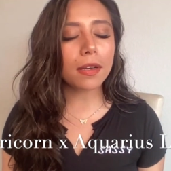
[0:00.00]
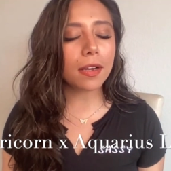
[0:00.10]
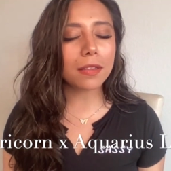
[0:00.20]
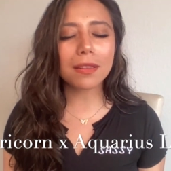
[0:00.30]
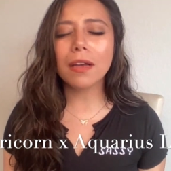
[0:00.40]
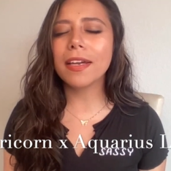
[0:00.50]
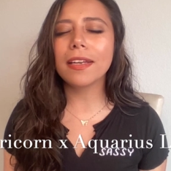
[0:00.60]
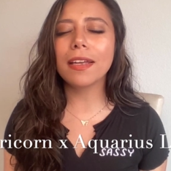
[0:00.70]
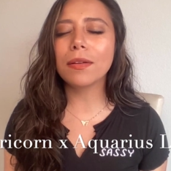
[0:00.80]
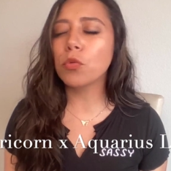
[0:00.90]

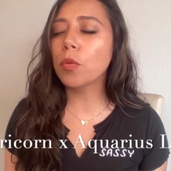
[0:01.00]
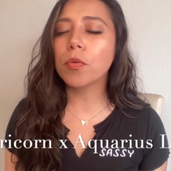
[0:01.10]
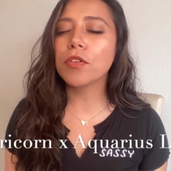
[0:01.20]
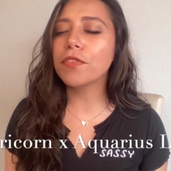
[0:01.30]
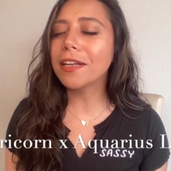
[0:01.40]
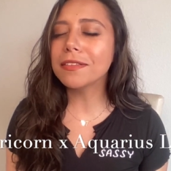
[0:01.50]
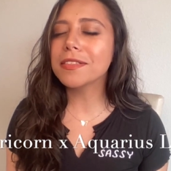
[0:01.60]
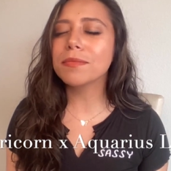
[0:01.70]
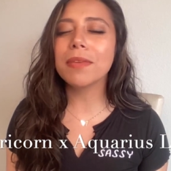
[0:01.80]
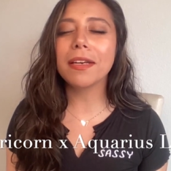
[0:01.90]
and it will
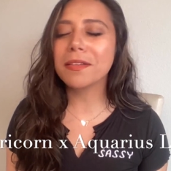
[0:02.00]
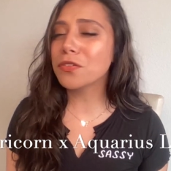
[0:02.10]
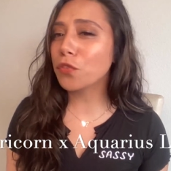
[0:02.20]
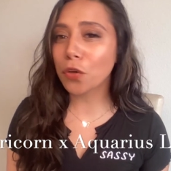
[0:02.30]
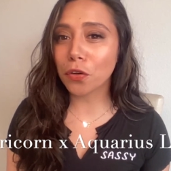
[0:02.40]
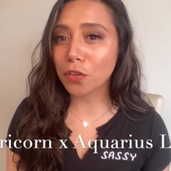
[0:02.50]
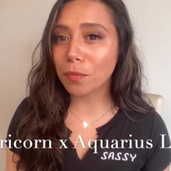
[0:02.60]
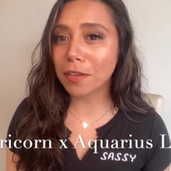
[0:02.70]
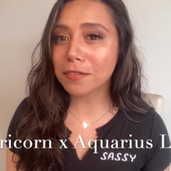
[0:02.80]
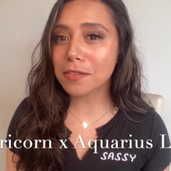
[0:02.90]
prevent many different
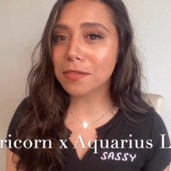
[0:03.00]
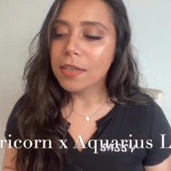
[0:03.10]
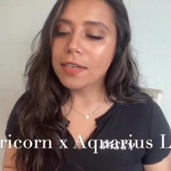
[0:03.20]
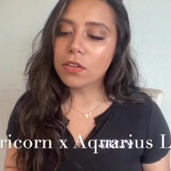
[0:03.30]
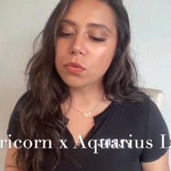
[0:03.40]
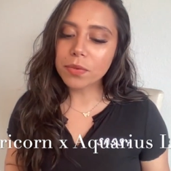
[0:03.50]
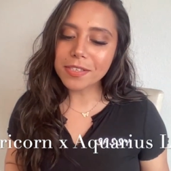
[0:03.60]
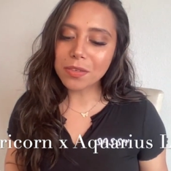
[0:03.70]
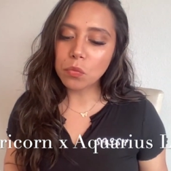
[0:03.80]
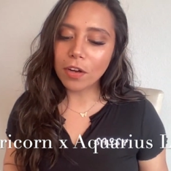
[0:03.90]
arguments. Now, the
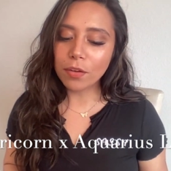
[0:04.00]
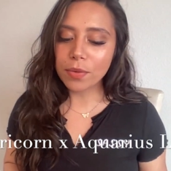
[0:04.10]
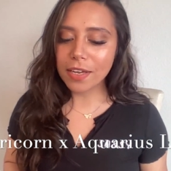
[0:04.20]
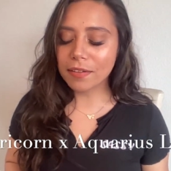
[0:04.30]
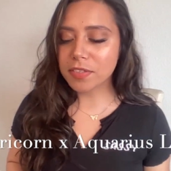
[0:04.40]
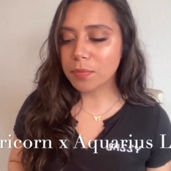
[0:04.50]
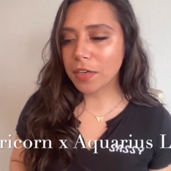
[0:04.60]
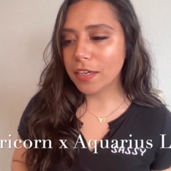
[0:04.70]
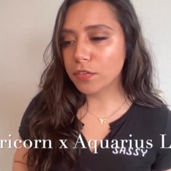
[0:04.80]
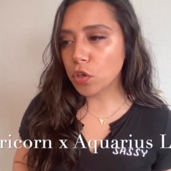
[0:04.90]
reason why we have some
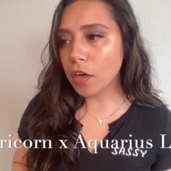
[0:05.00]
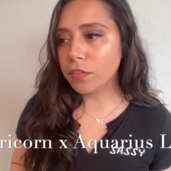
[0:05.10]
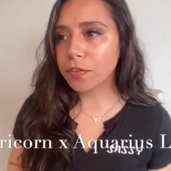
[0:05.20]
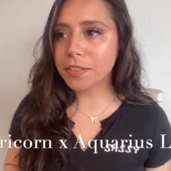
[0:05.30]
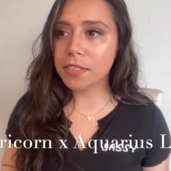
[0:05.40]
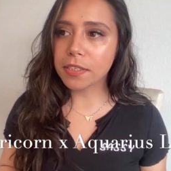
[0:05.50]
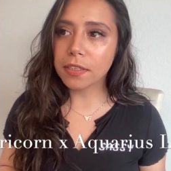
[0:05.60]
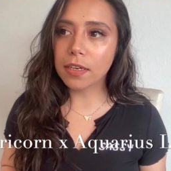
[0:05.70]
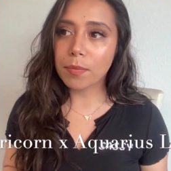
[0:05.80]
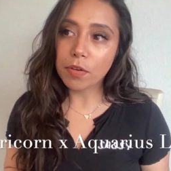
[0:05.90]
kind of conflict
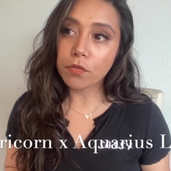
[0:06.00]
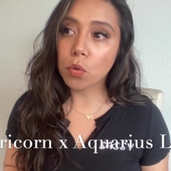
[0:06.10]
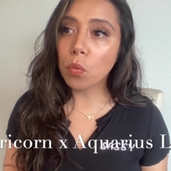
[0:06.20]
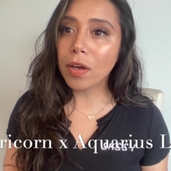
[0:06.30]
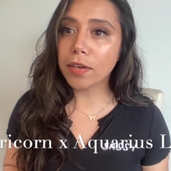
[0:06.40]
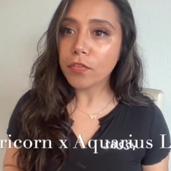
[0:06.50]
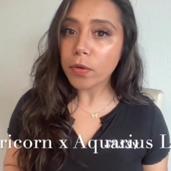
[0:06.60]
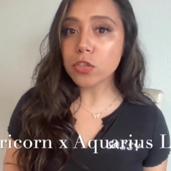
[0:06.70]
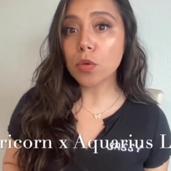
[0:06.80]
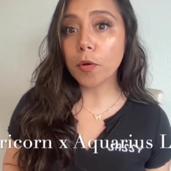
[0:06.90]
here, I mean, for one, if you
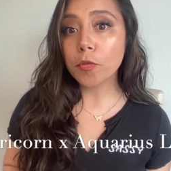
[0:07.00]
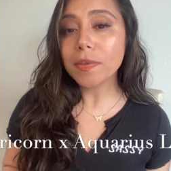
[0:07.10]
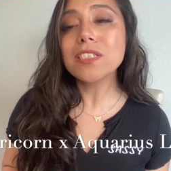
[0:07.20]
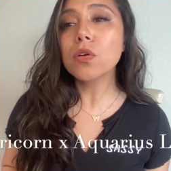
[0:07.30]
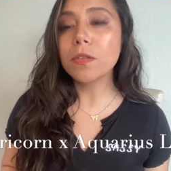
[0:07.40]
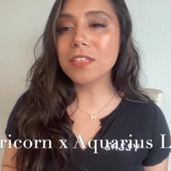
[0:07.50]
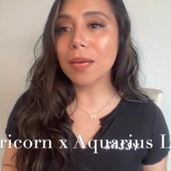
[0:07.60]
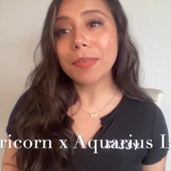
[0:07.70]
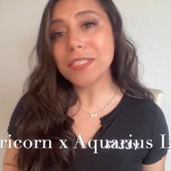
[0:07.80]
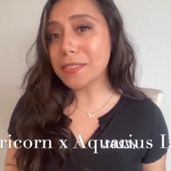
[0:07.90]
guys are both busy all the
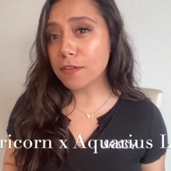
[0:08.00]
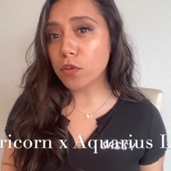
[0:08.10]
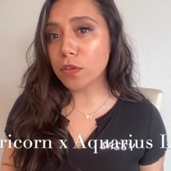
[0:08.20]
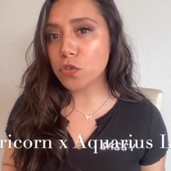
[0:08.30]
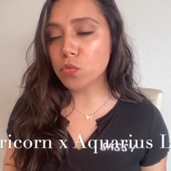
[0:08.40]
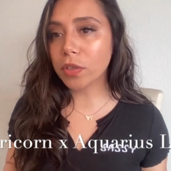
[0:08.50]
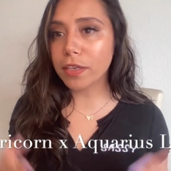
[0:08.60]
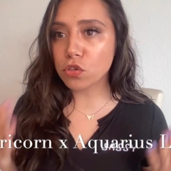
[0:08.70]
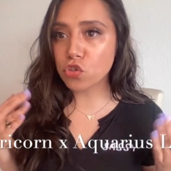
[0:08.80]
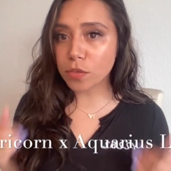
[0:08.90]
time, it's easy for this
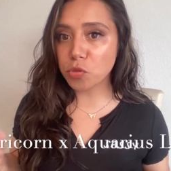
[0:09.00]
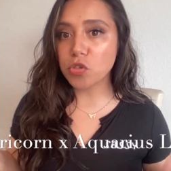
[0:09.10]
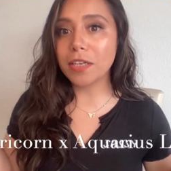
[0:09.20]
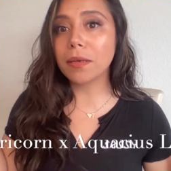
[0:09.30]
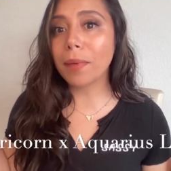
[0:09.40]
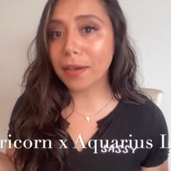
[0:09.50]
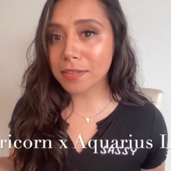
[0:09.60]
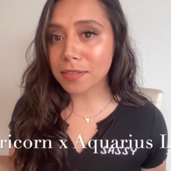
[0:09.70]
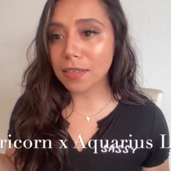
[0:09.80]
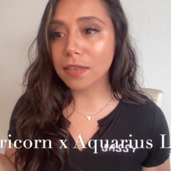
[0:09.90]
relationship to take a back
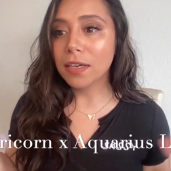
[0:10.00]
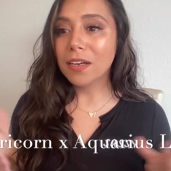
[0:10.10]
seat.